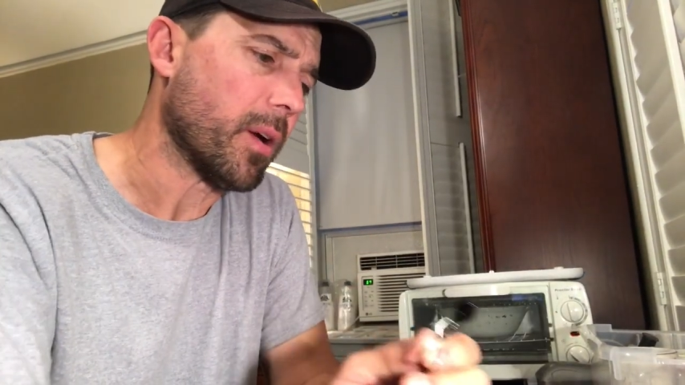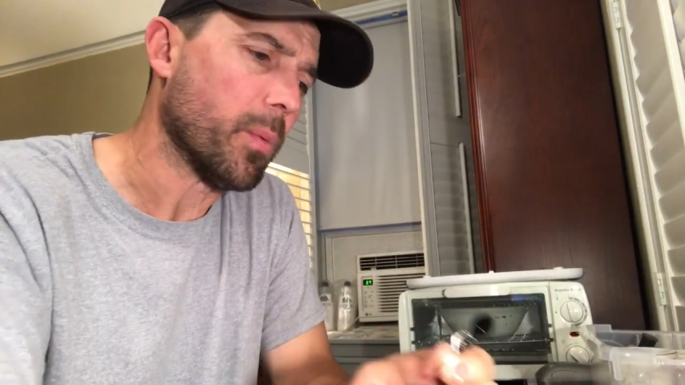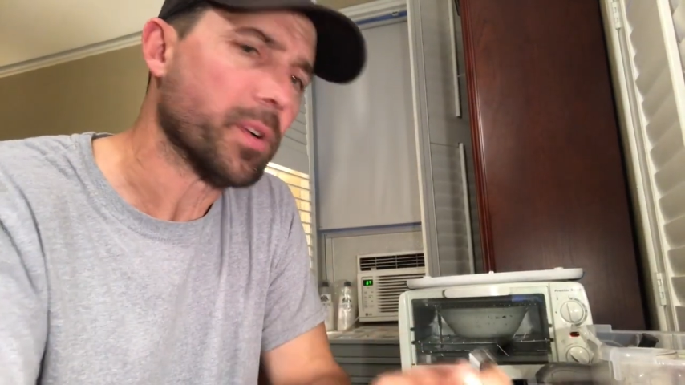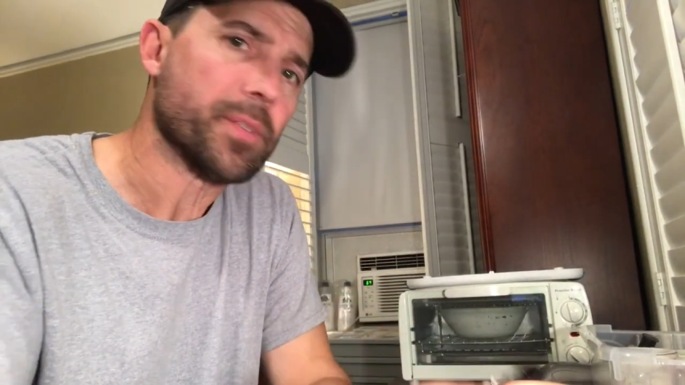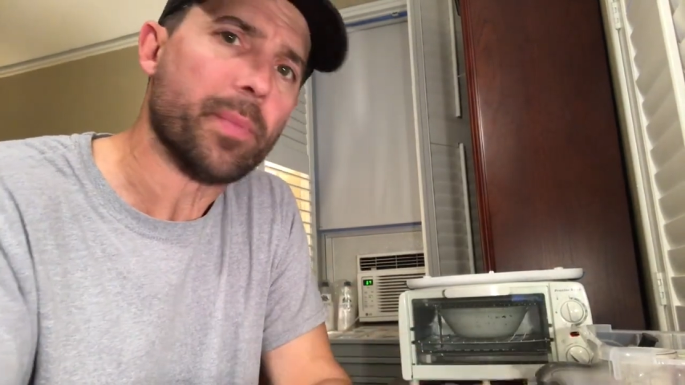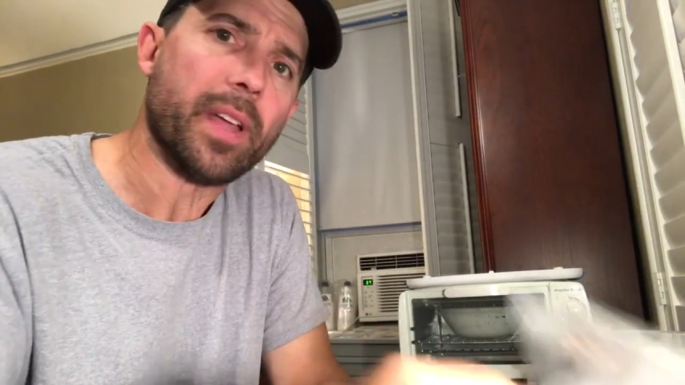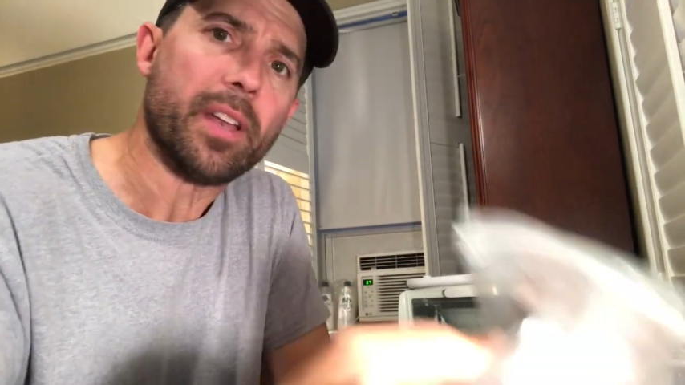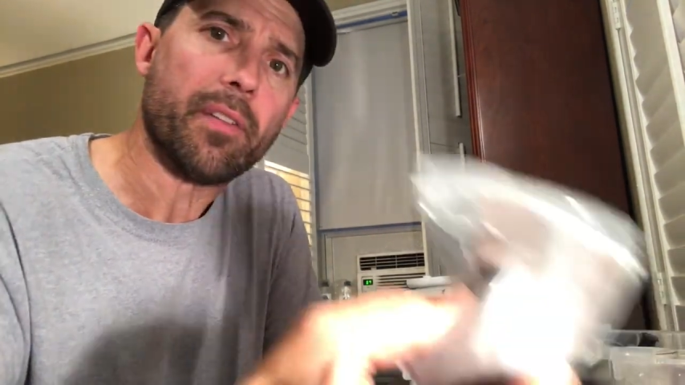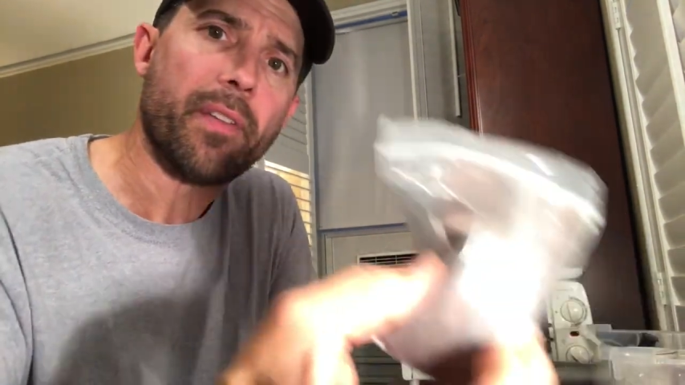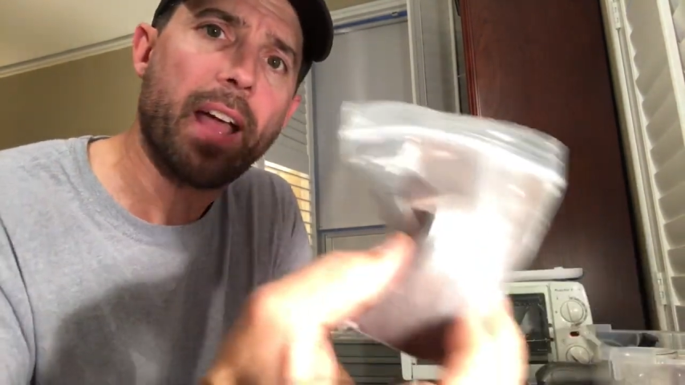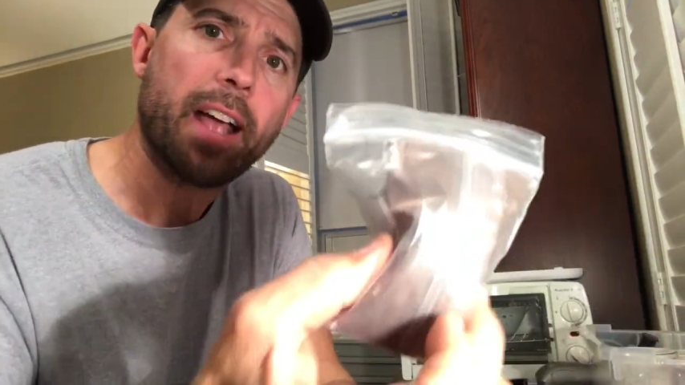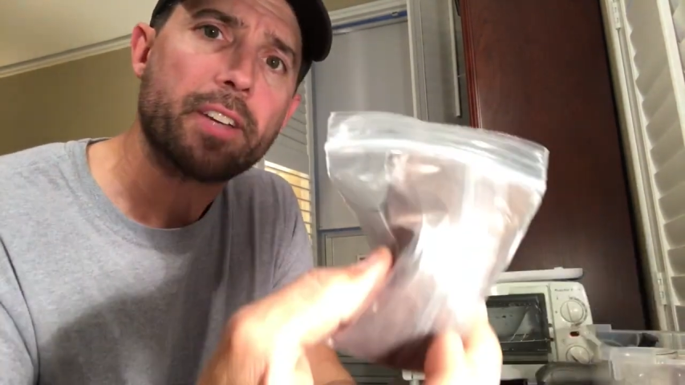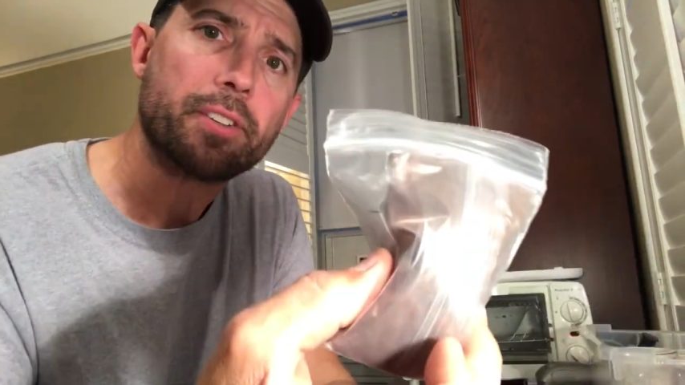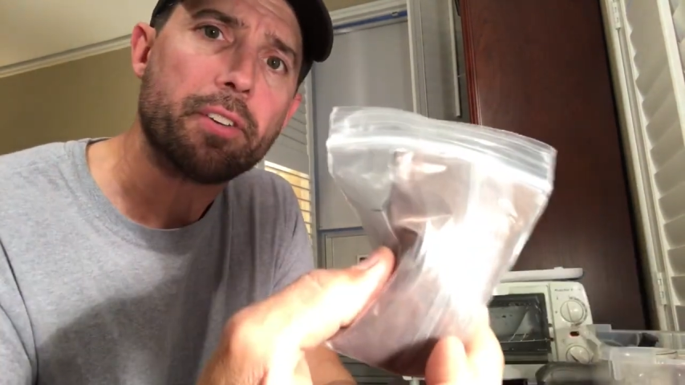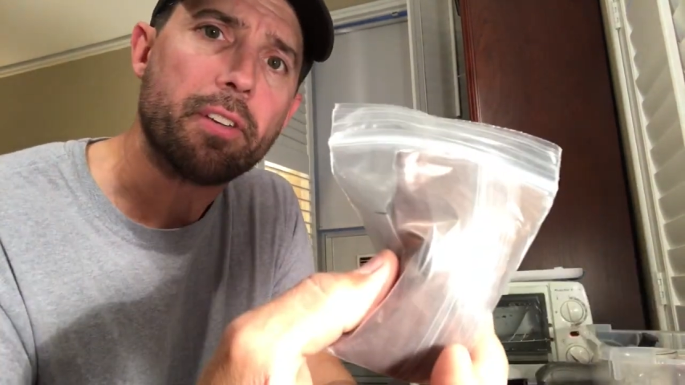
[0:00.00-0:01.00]
on which
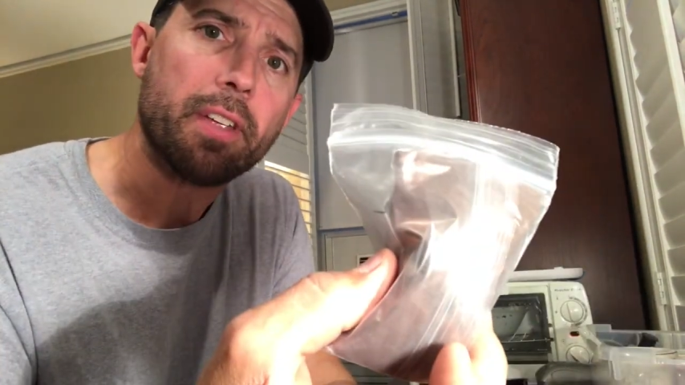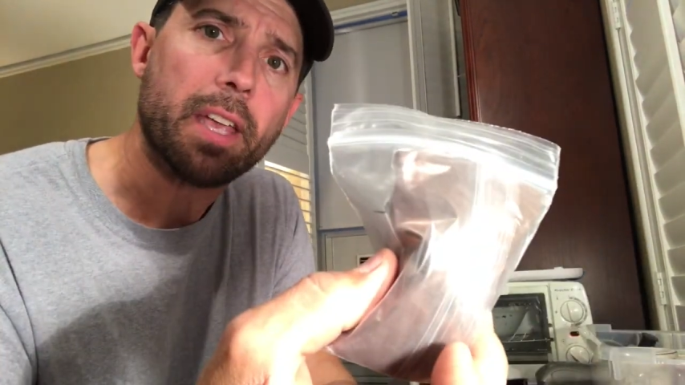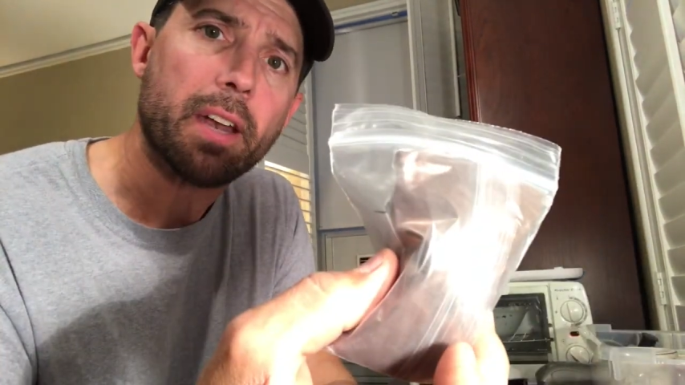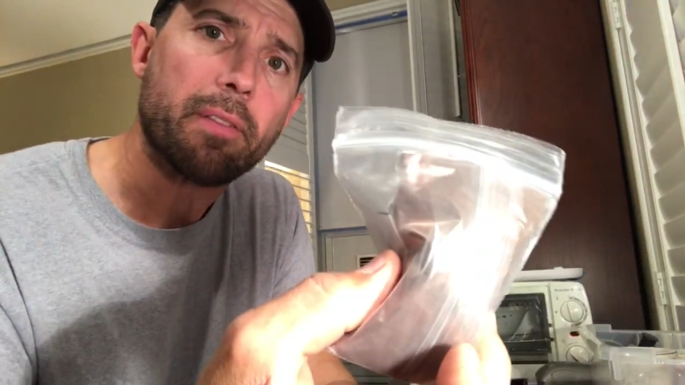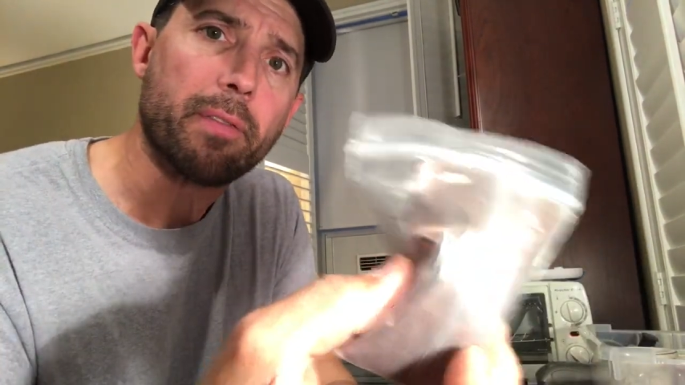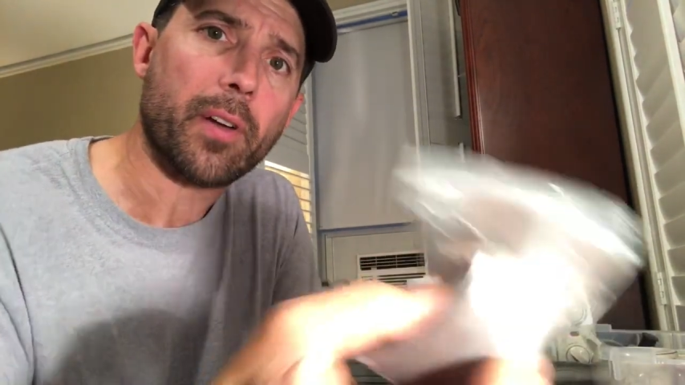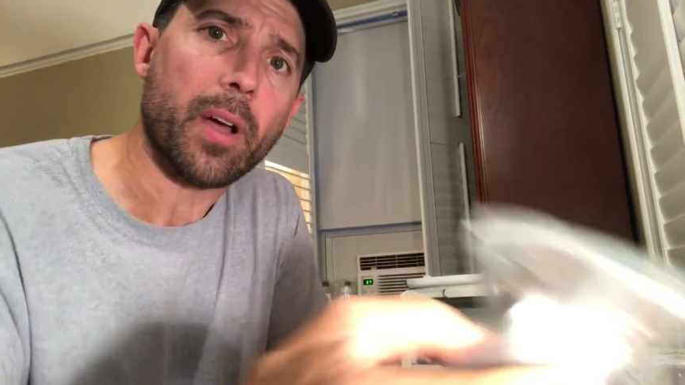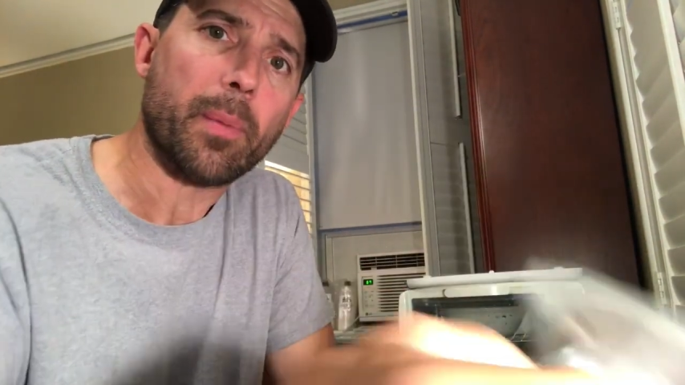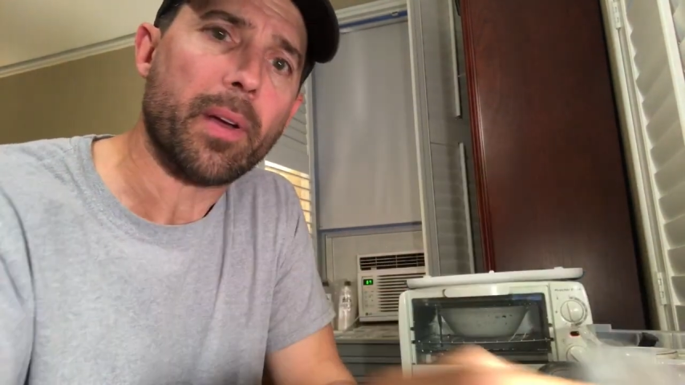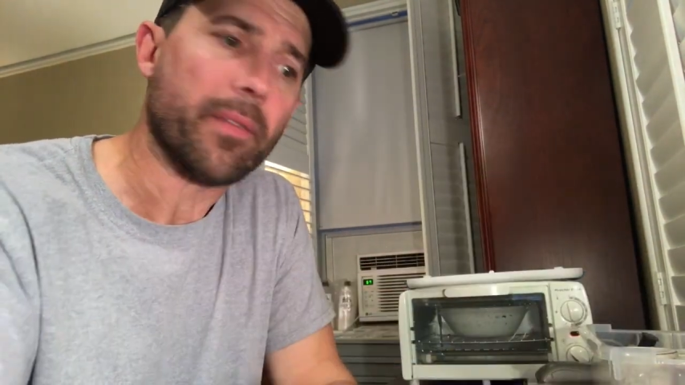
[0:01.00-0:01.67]
manufacturer you get it from.